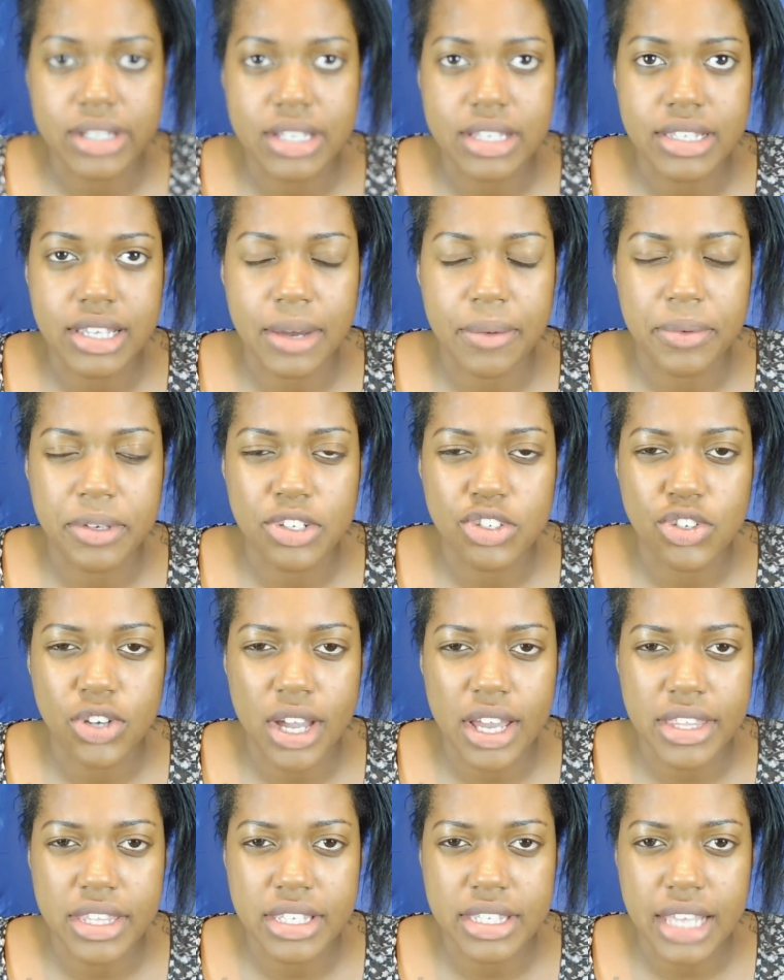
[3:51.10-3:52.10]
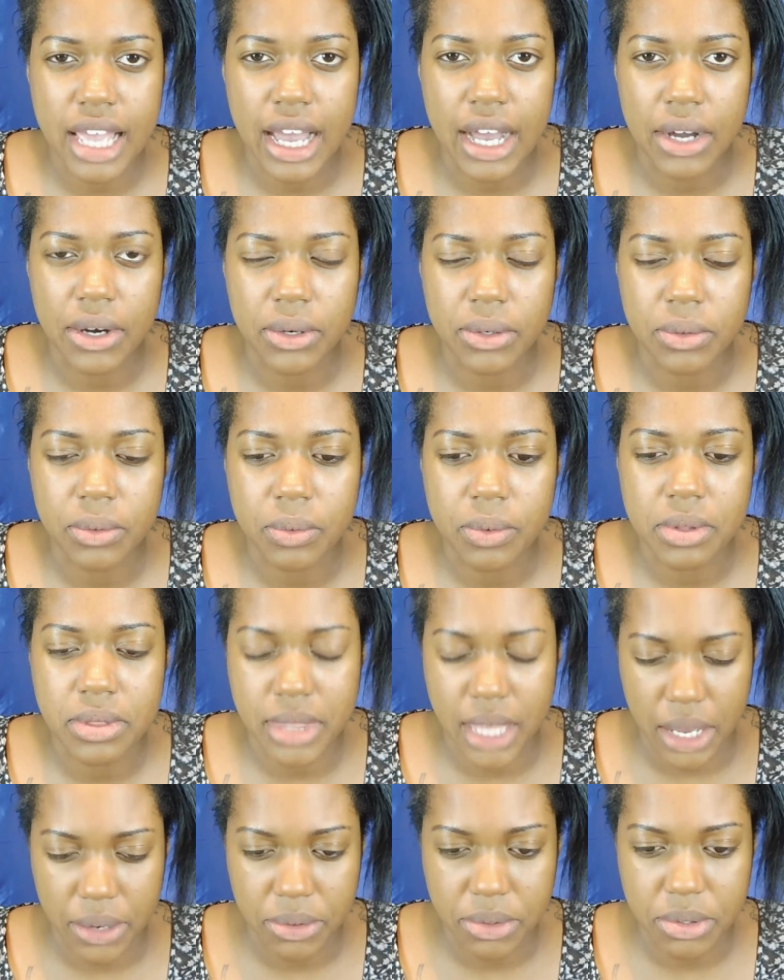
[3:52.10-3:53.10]
is, I want to try this out
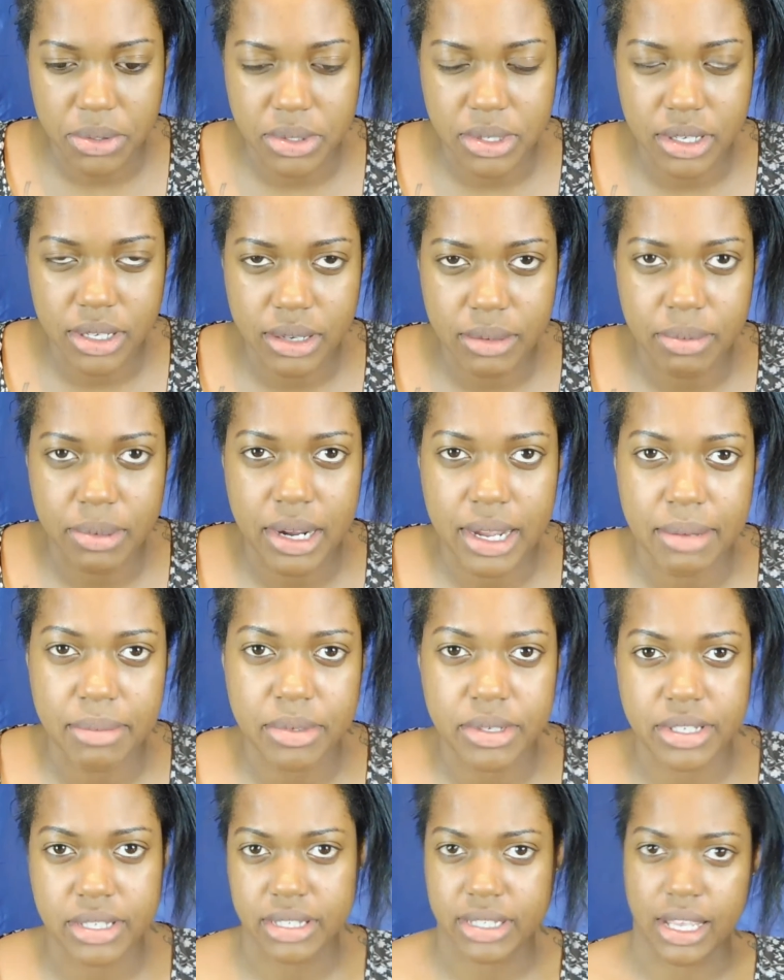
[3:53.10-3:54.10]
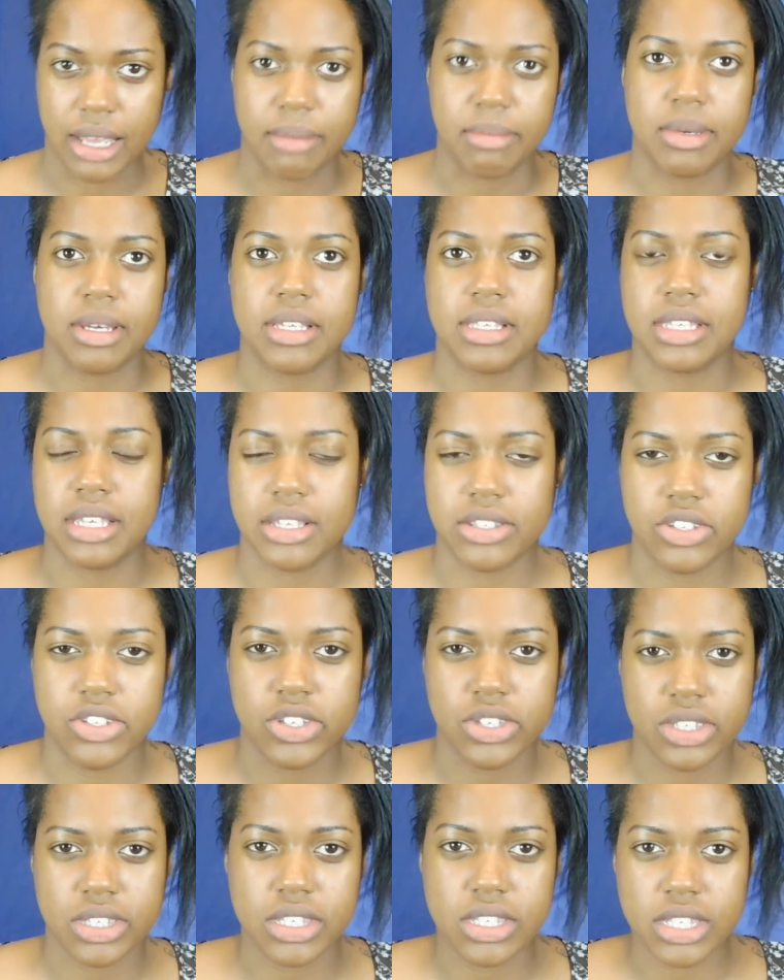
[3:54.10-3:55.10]
without using a primer. Does that make sense?
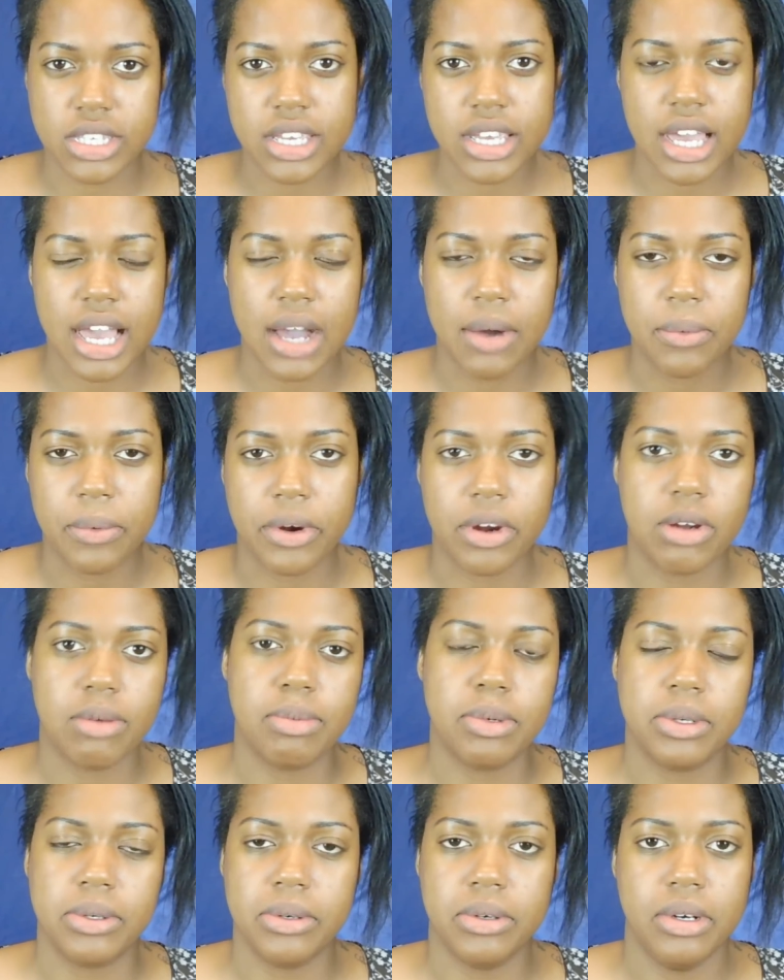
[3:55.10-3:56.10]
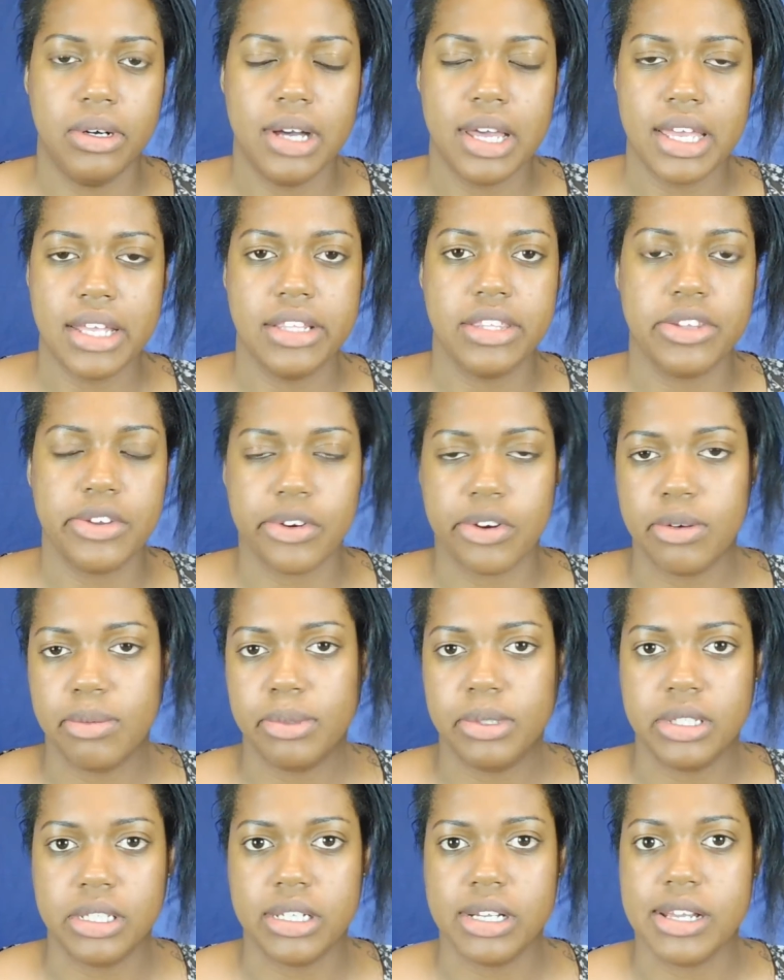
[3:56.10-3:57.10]
Just to see how wearable and
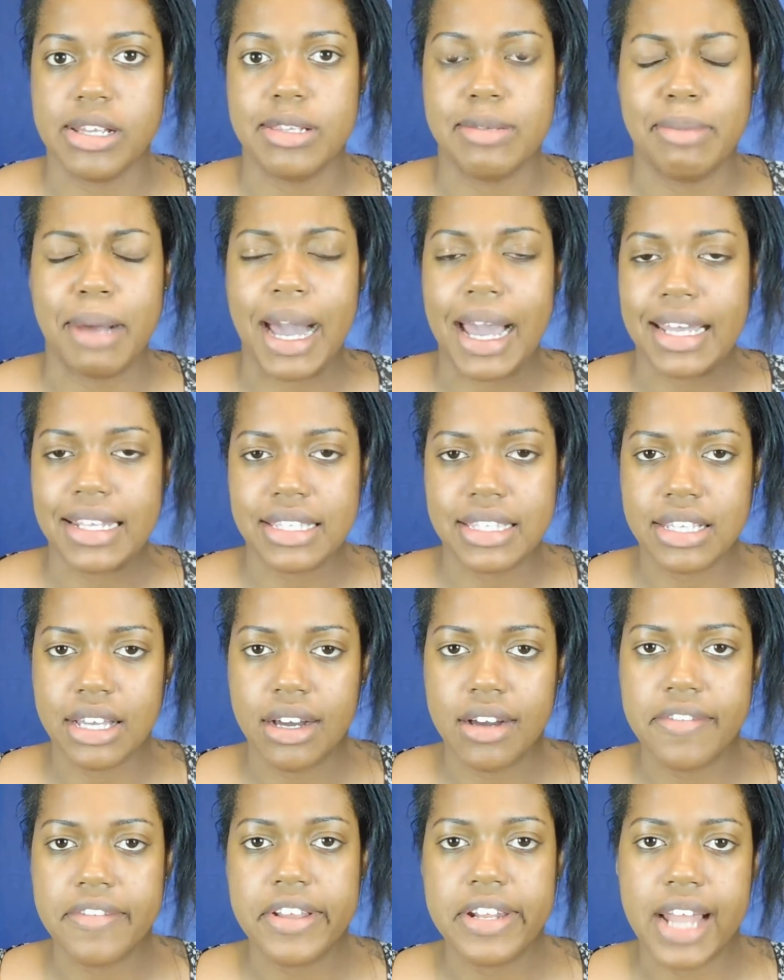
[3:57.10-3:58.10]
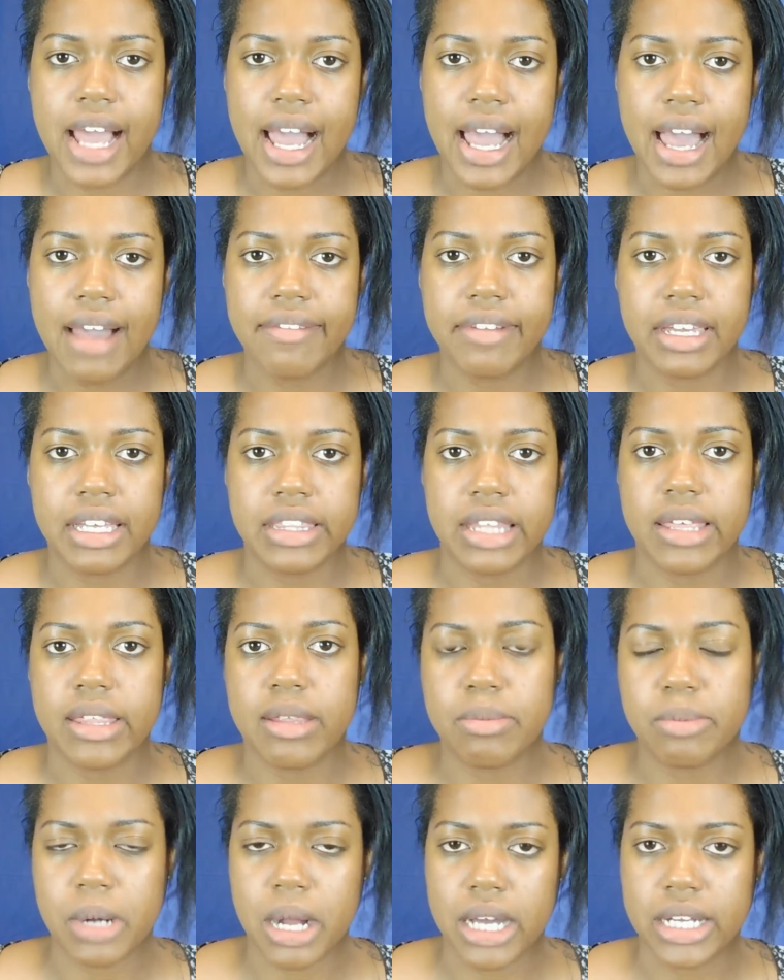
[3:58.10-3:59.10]
durable it is by itself and not having
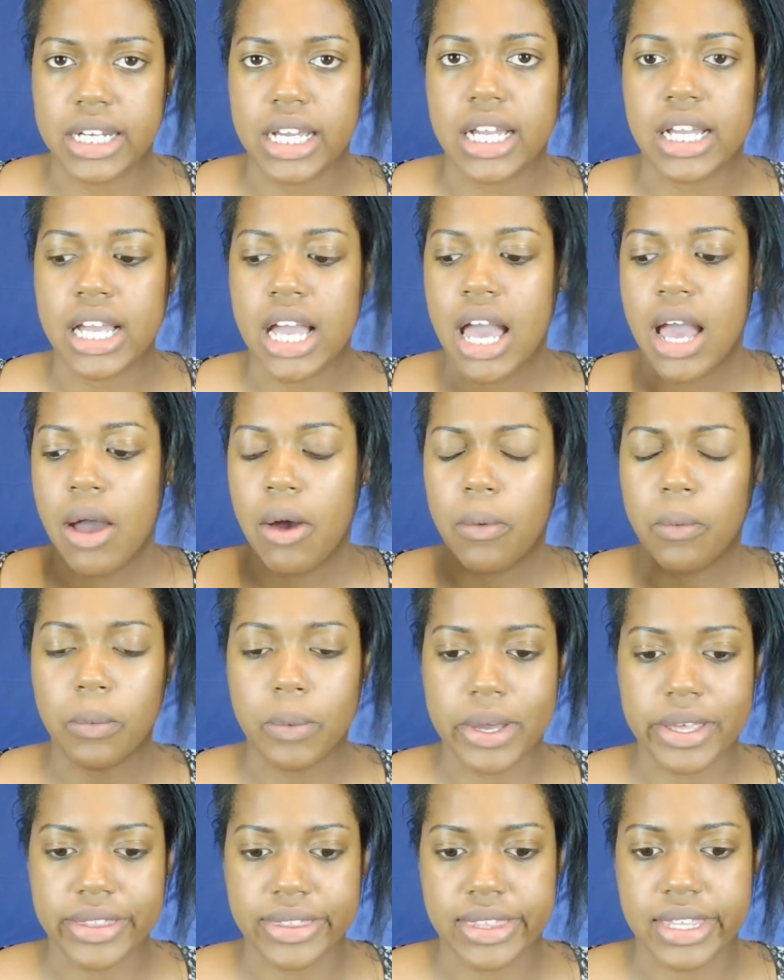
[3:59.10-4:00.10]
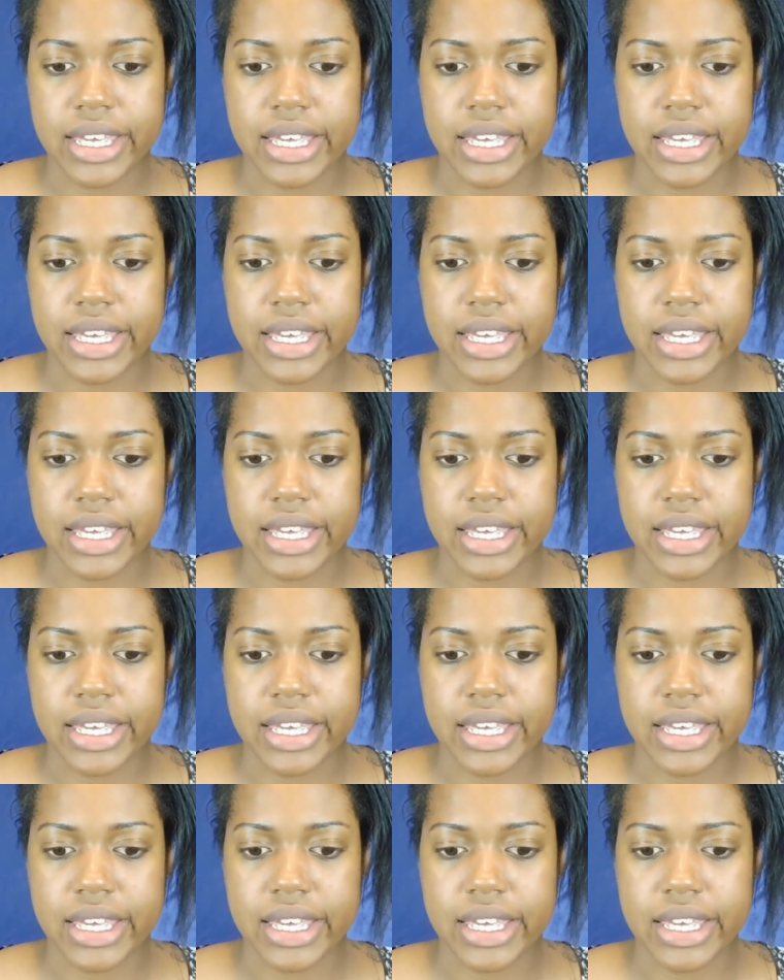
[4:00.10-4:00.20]
another product with